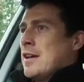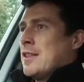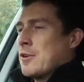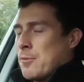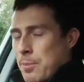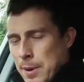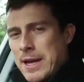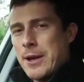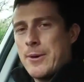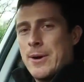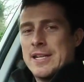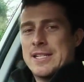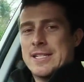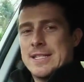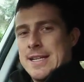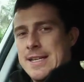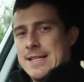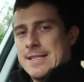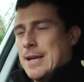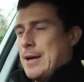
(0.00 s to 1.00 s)
The big
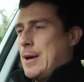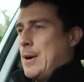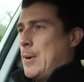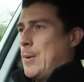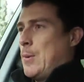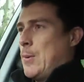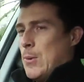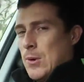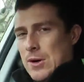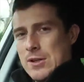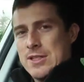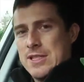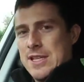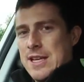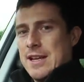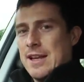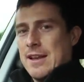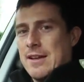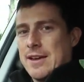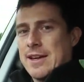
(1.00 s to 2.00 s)
question is, what's
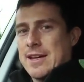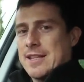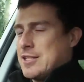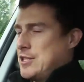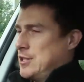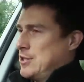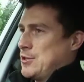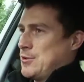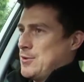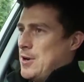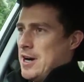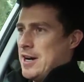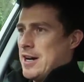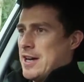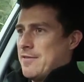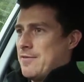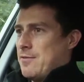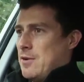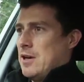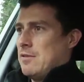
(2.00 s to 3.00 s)
it like to
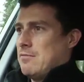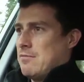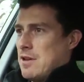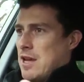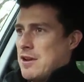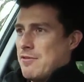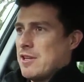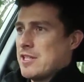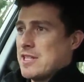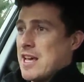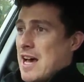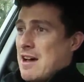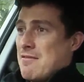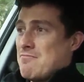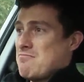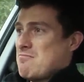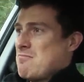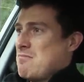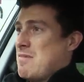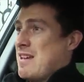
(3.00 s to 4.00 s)
drive? Well, here in
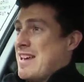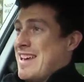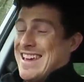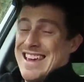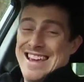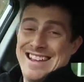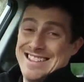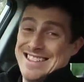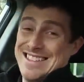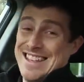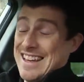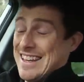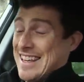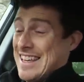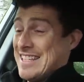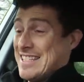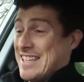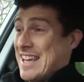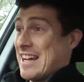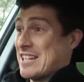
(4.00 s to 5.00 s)
town, it's dead
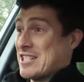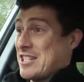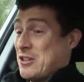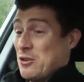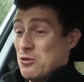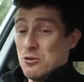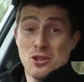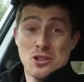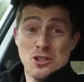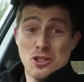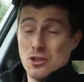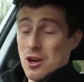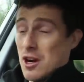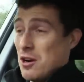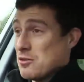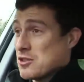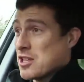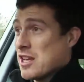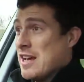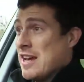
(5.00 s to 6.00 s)
easy actually. All the
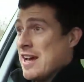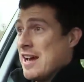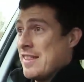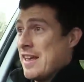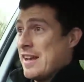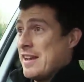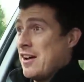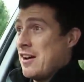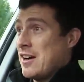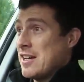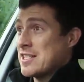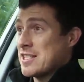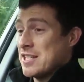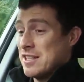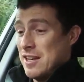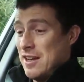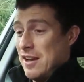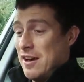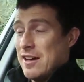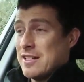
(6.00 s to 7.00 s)
controls, they're nice
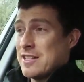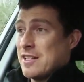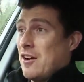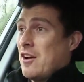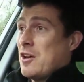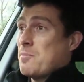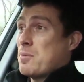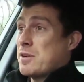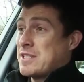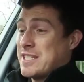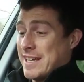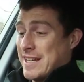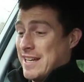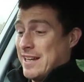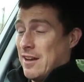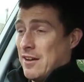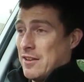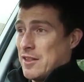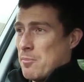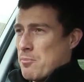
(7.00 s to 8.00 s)
and light, and I
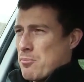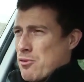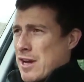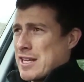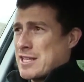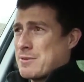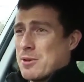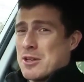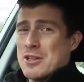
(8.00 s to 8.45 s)
particularly like the brakes